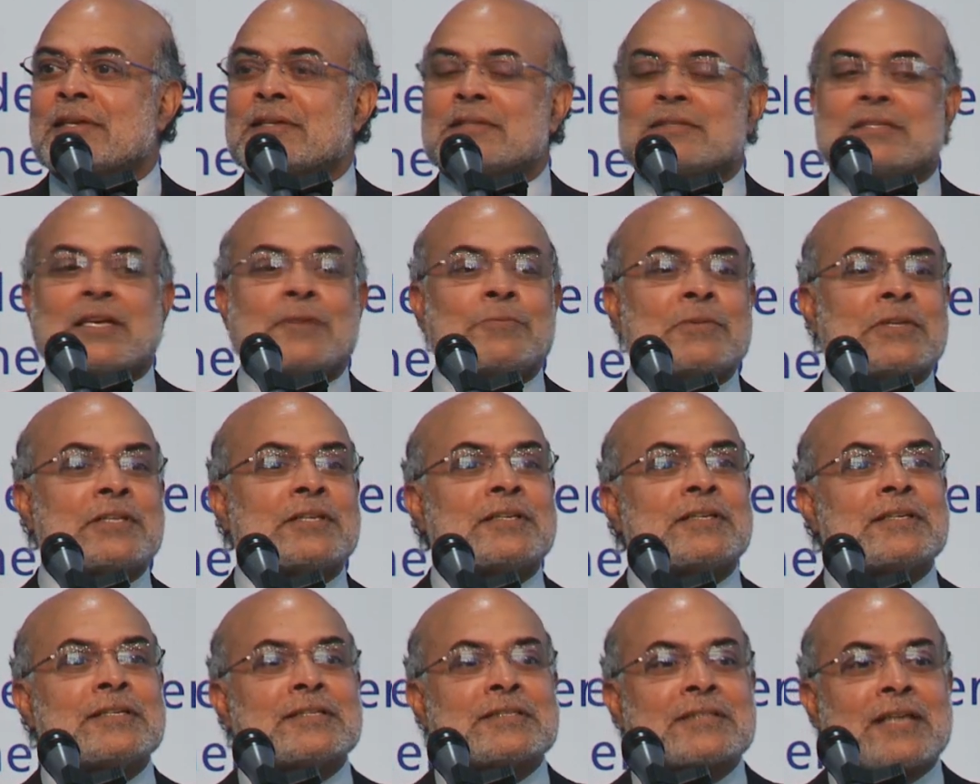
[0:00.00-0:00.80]
Some of
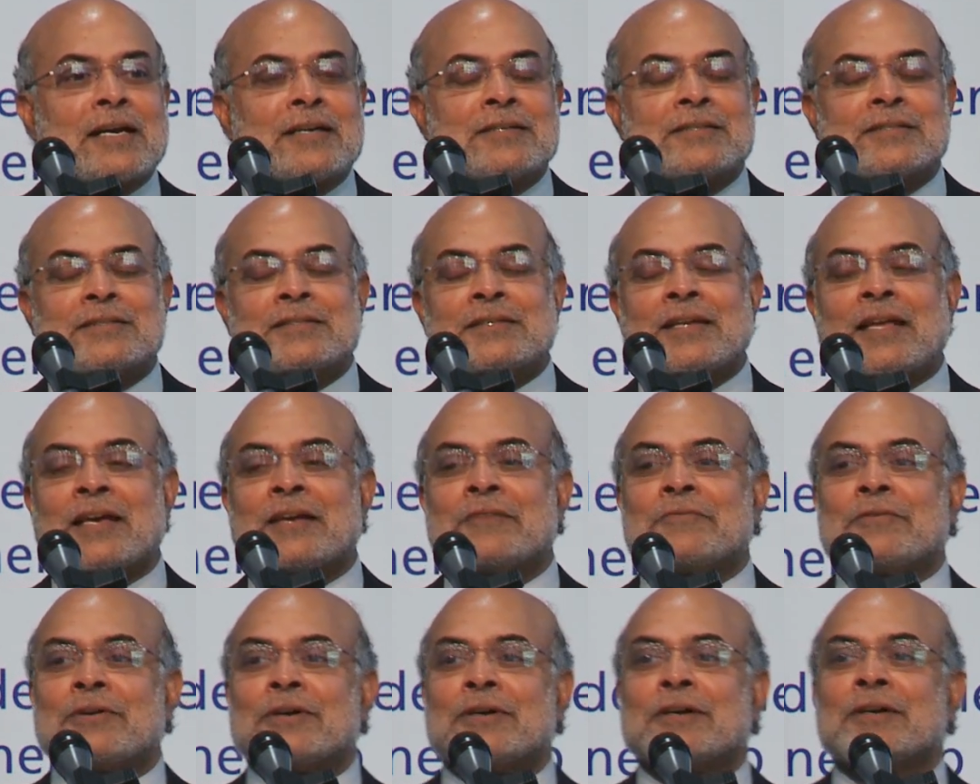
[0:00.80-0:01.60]
the discussion
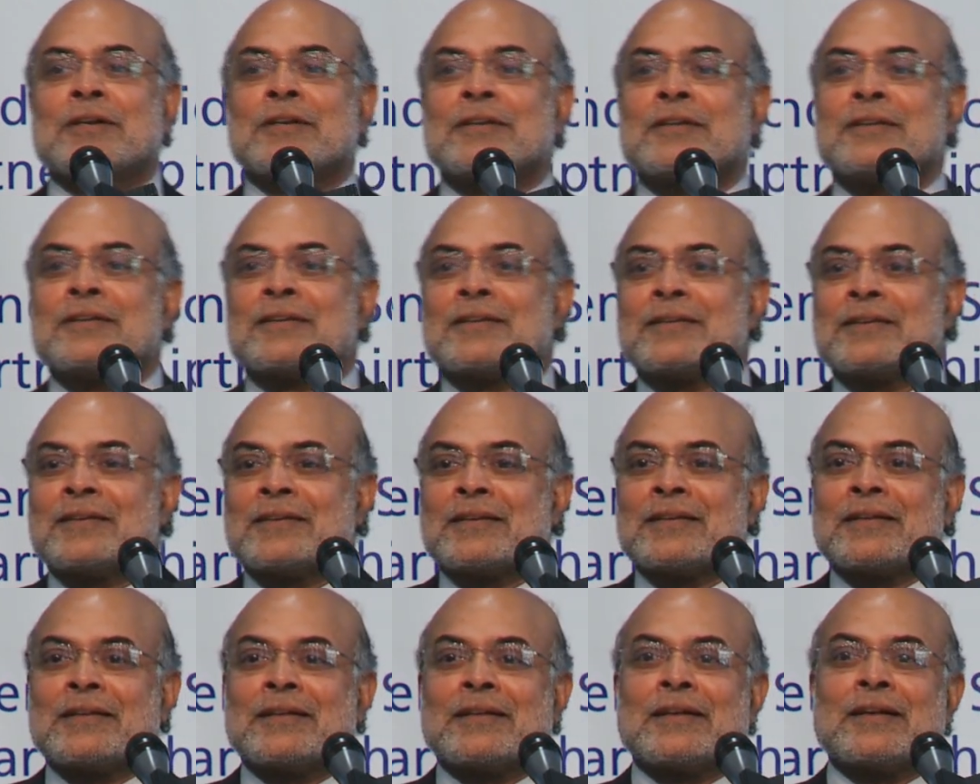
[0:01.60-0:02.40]
I've heard
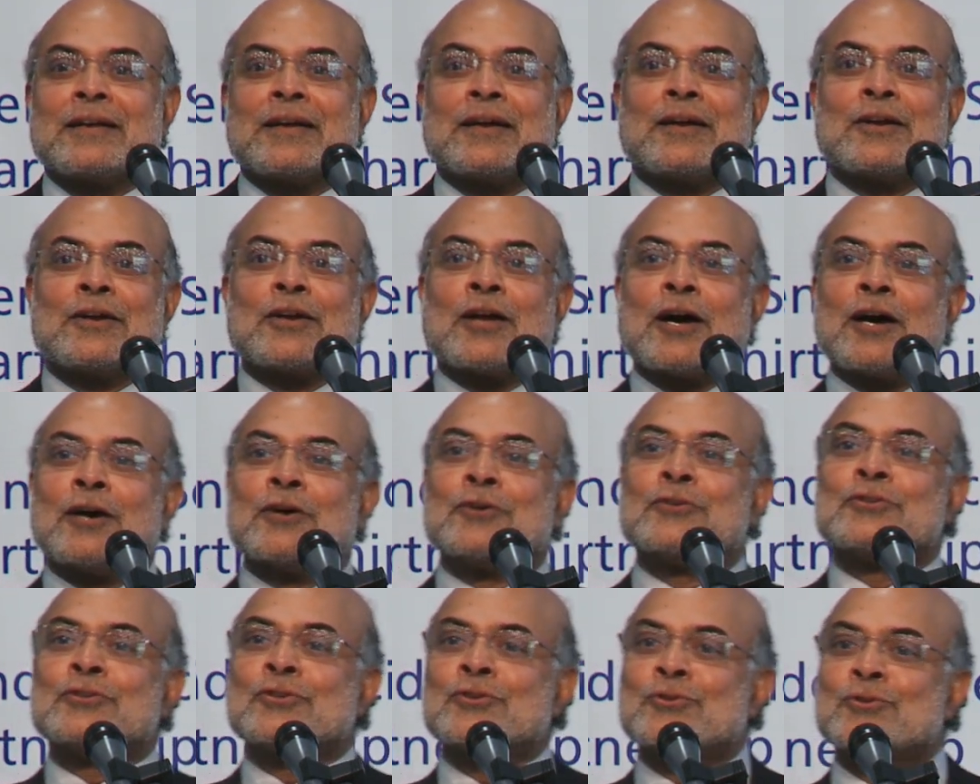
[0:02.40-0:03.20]

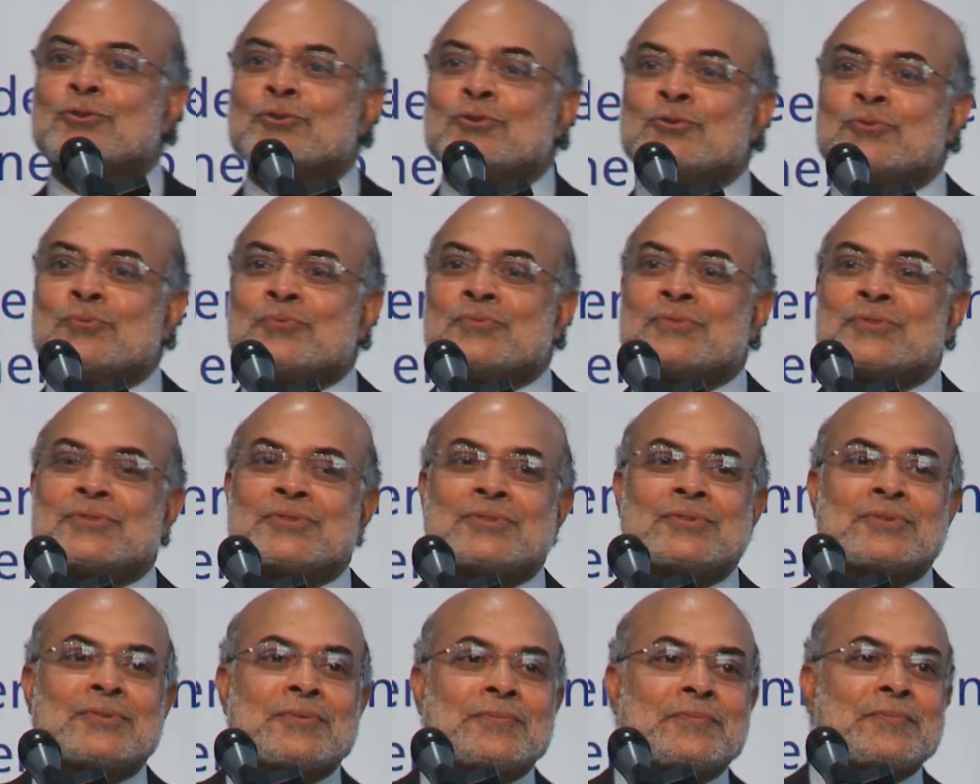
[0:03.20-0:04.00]
around the
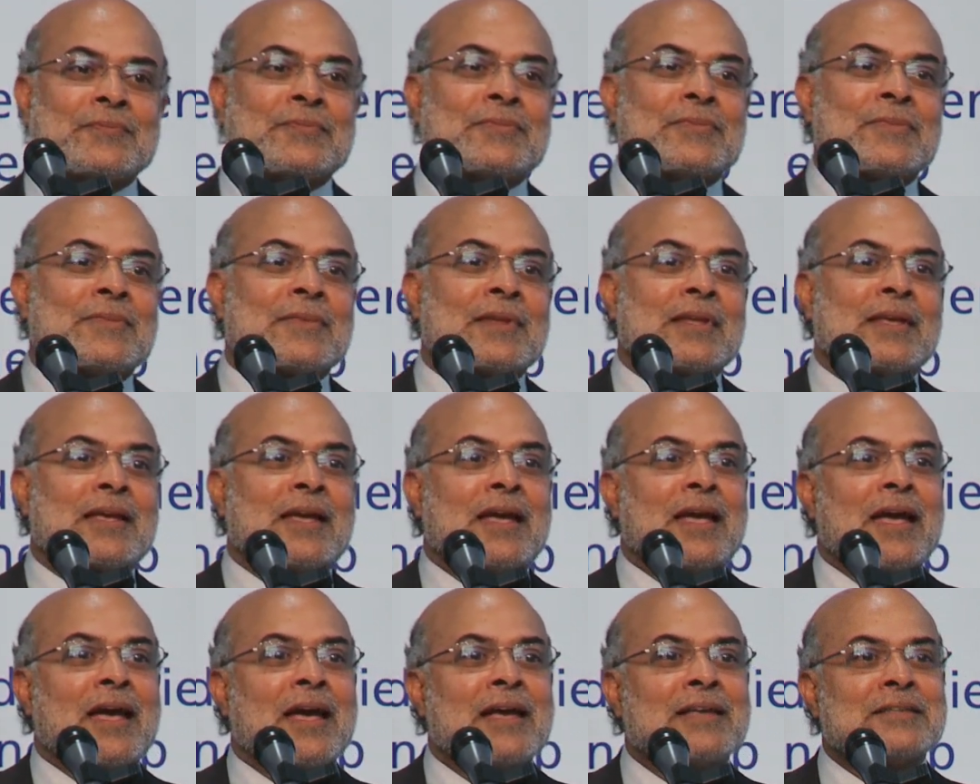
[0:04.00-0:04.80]
rooms
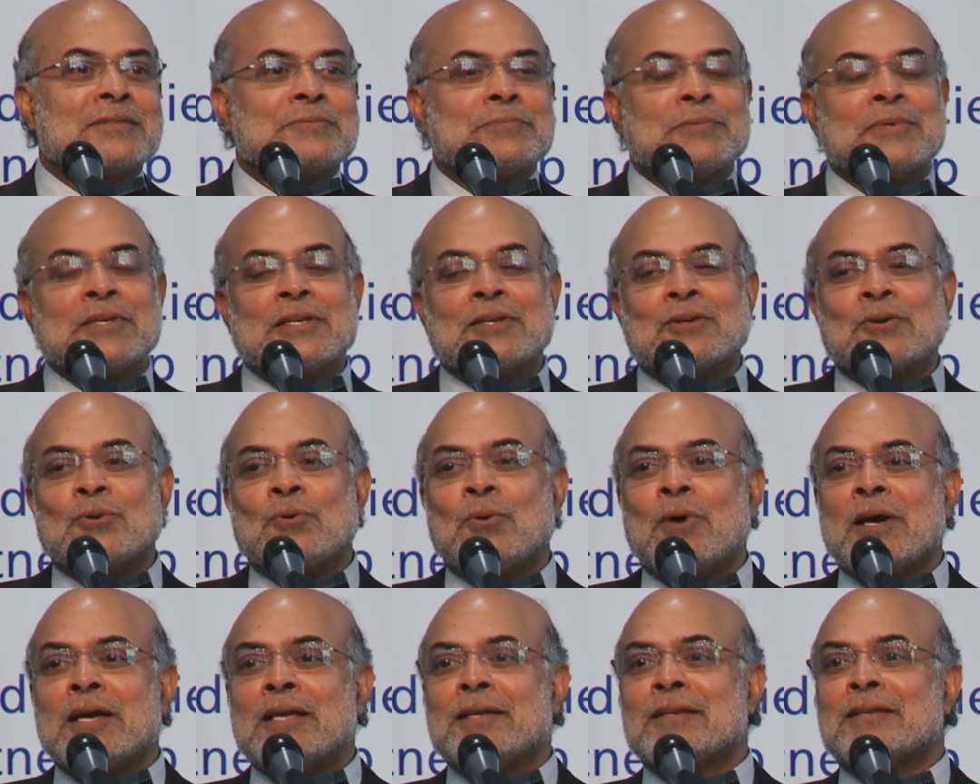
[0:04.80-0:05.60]
has been
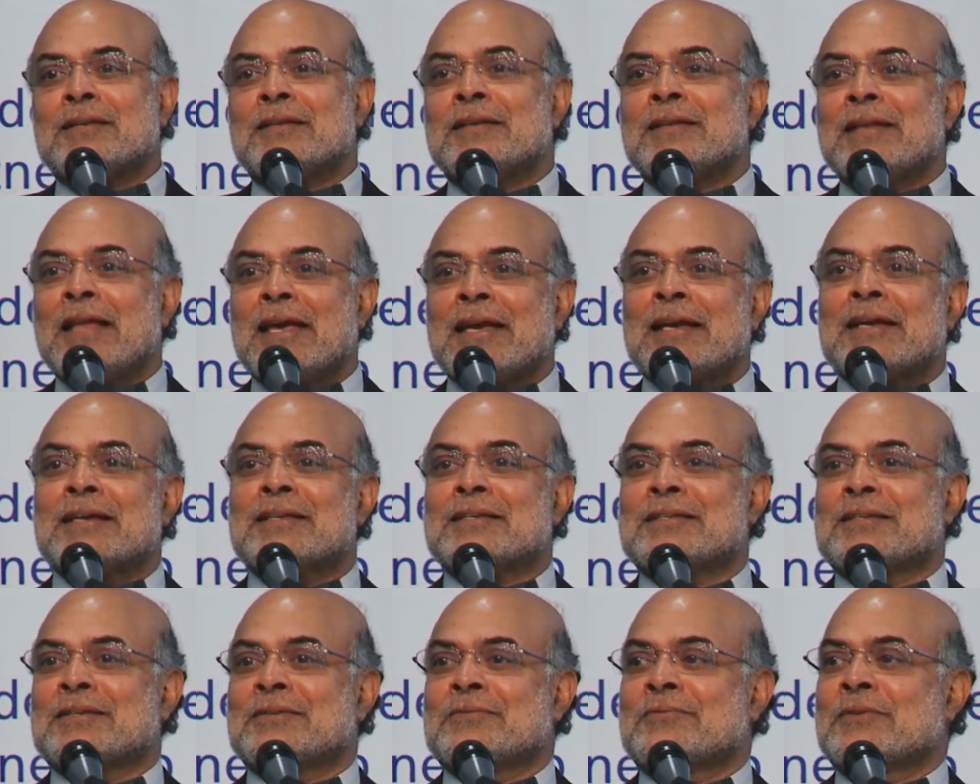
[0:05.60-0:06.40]
quite
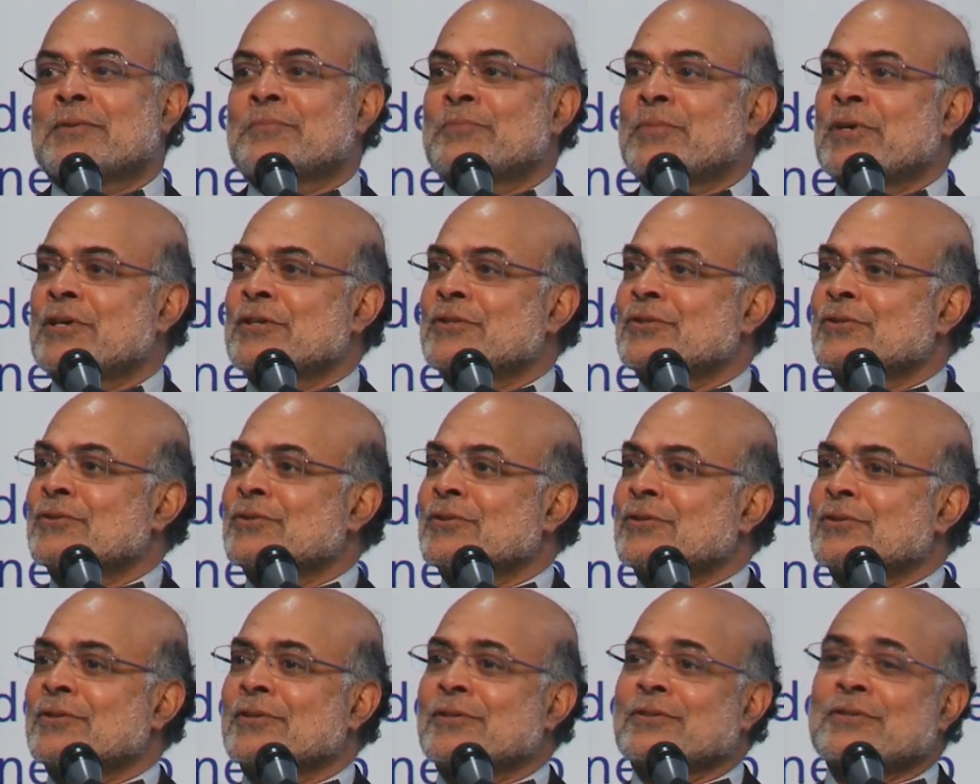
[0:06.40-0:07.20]
negative about the
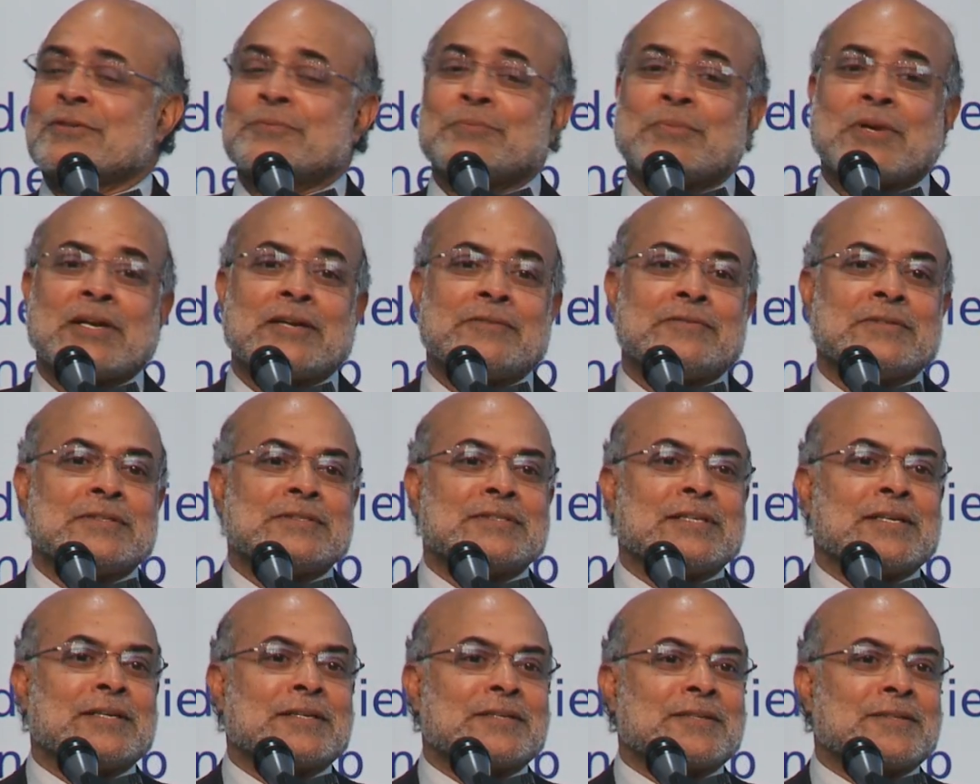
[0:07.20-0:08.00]
role of the
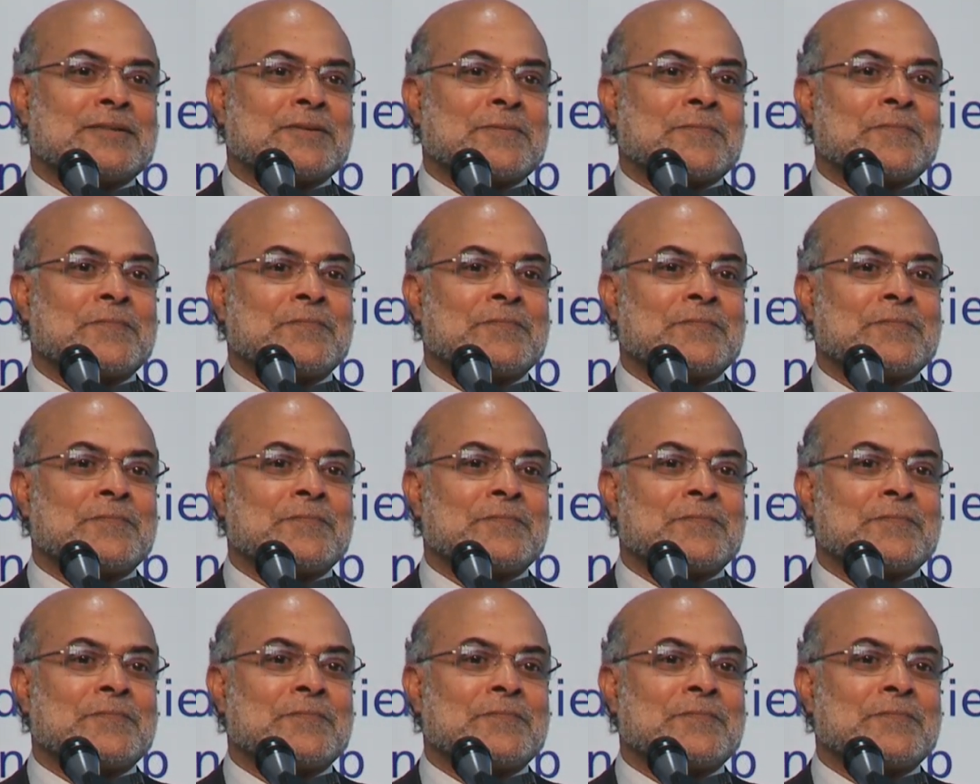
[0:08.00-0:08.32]
private sector.